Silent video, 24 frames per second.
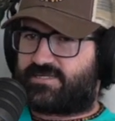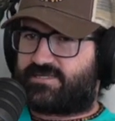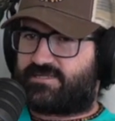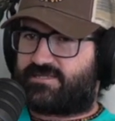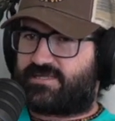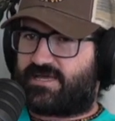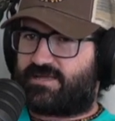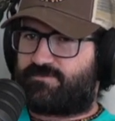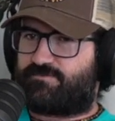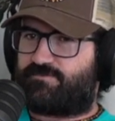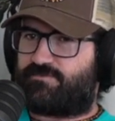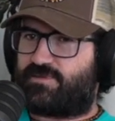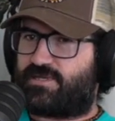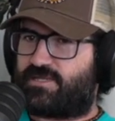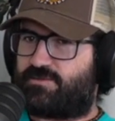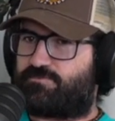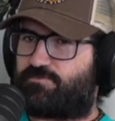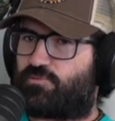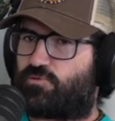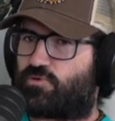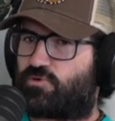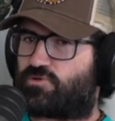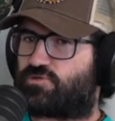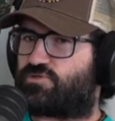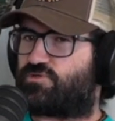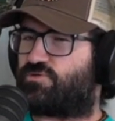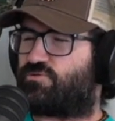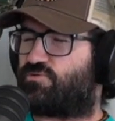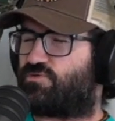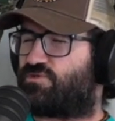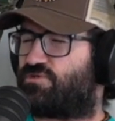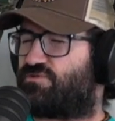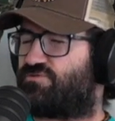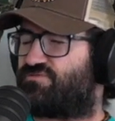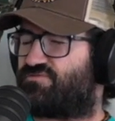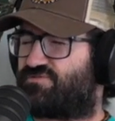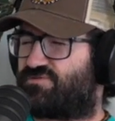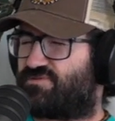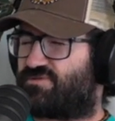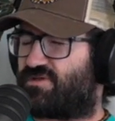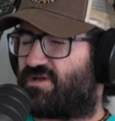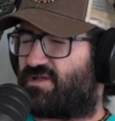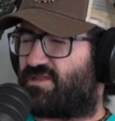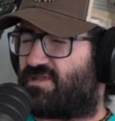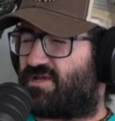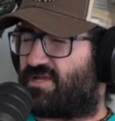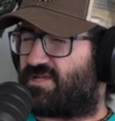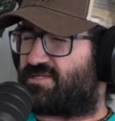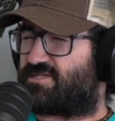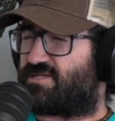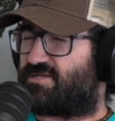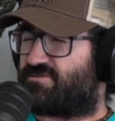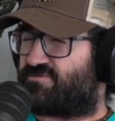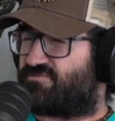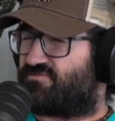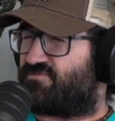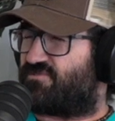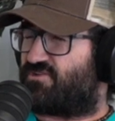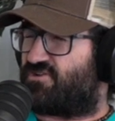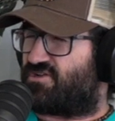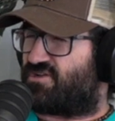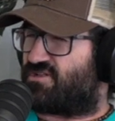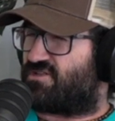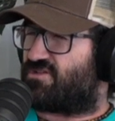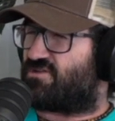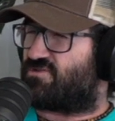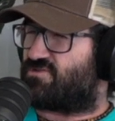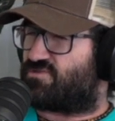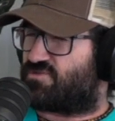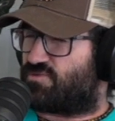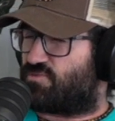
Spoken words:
that mid portion, which is a lot of times very close